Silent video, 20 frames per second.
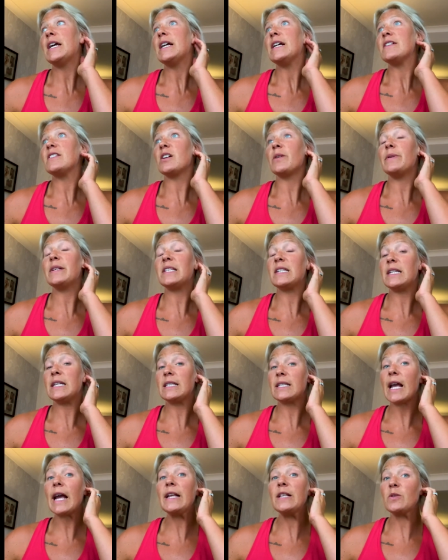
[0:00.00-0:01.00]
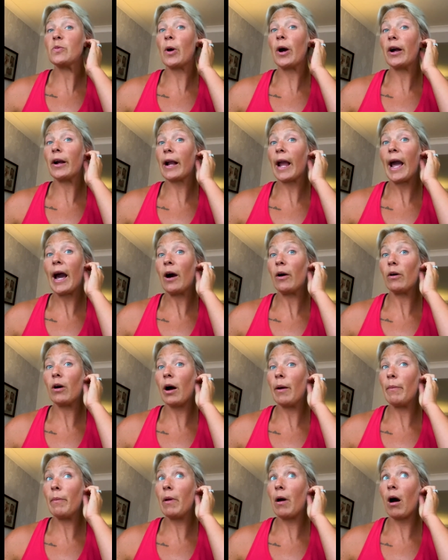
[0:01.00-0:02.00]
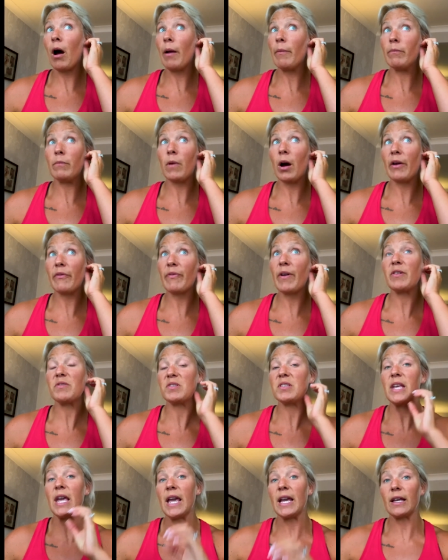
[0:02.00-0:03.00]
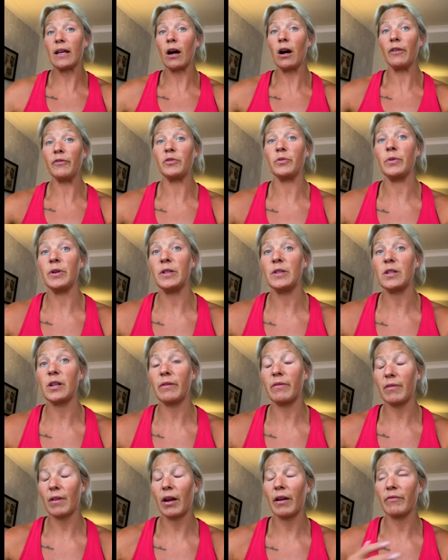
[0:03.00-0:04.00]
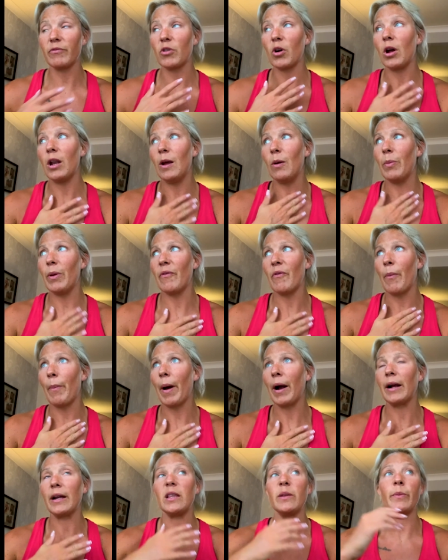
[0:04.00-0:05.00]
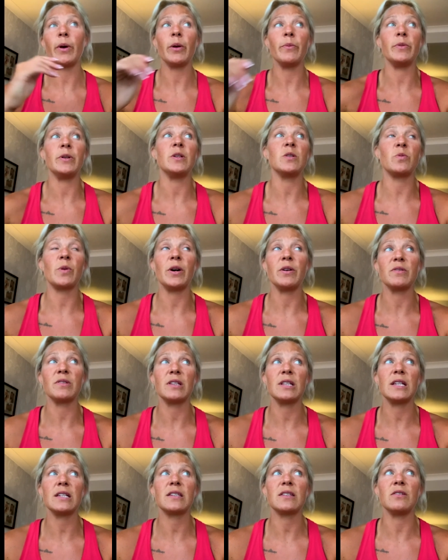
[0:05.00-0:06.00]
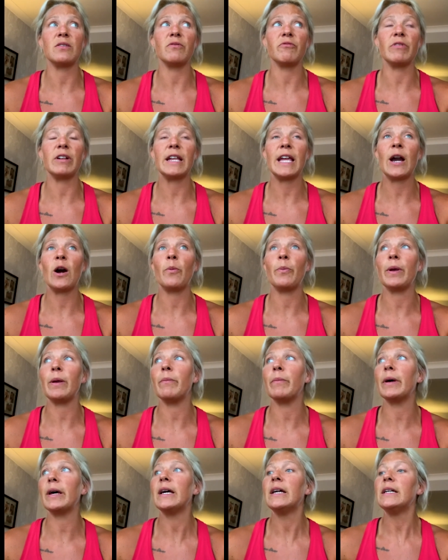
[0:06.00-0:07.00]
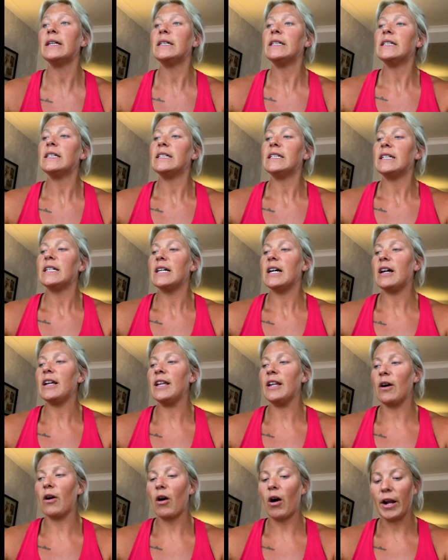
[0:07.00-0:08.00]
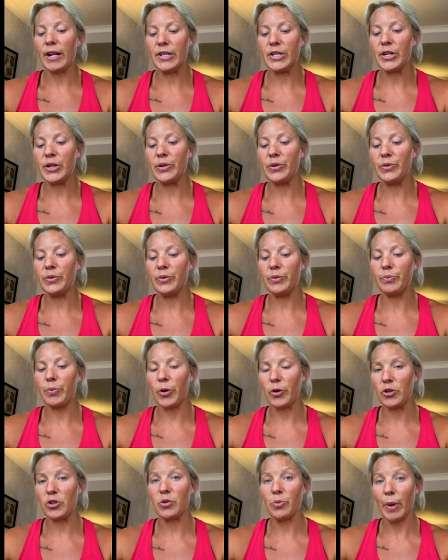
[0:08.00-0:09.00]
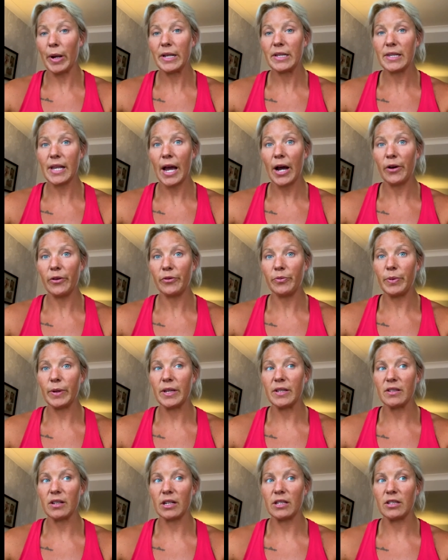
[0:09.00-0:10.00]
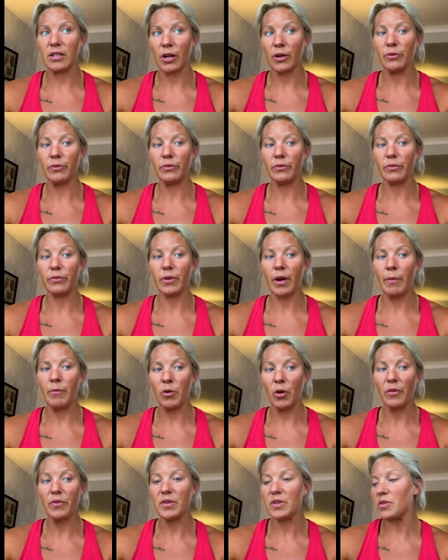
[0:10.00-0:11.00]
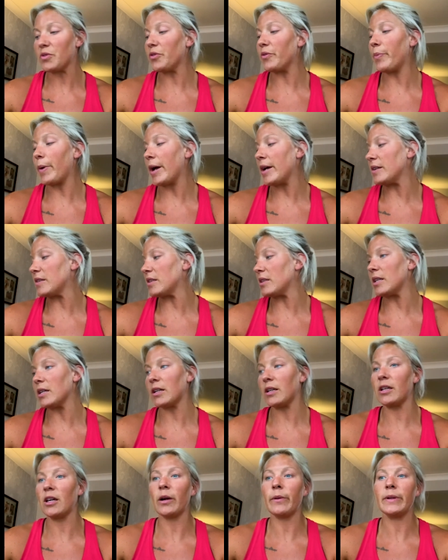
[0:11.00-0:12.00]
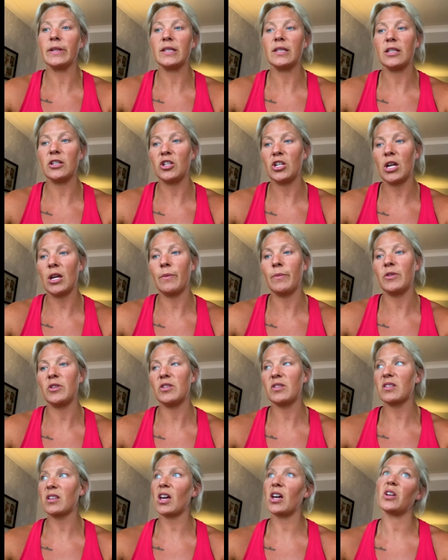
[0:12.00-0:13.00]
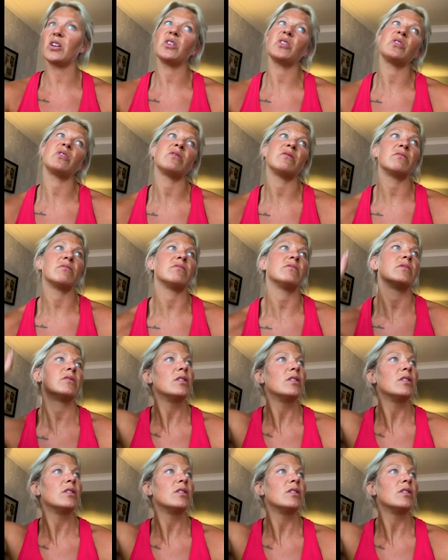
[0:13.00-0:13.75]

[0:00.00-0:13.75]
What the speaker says: So it's an intense workout. I felt sick afterwards, and I've got a little bit of a bug at the moment as well, so that's not really helping. But, you know, I do push myself, because I'm not the sort of person that can go into the gym and just go, oh.